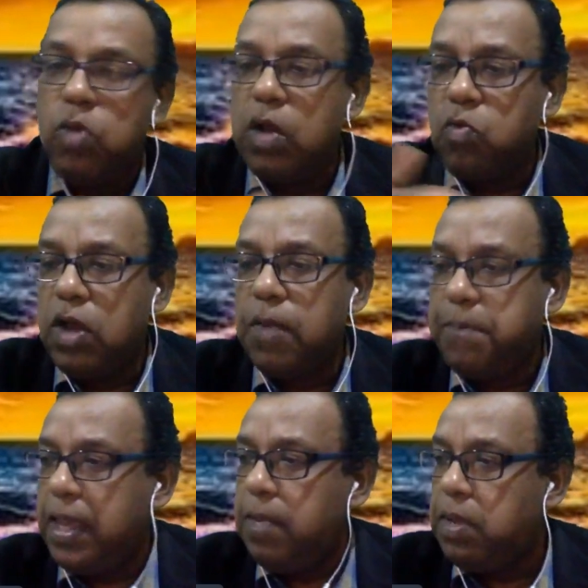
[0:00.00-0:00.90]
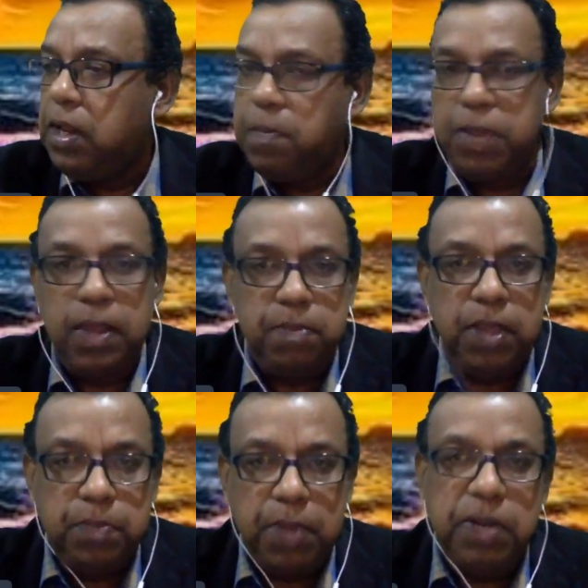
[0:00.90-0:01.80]
work, work, pay bill, pay
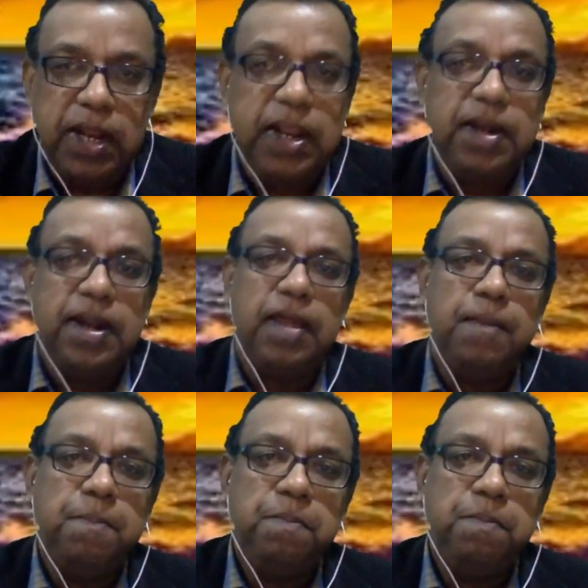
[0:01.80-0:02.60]
bill, pay bill, and then die.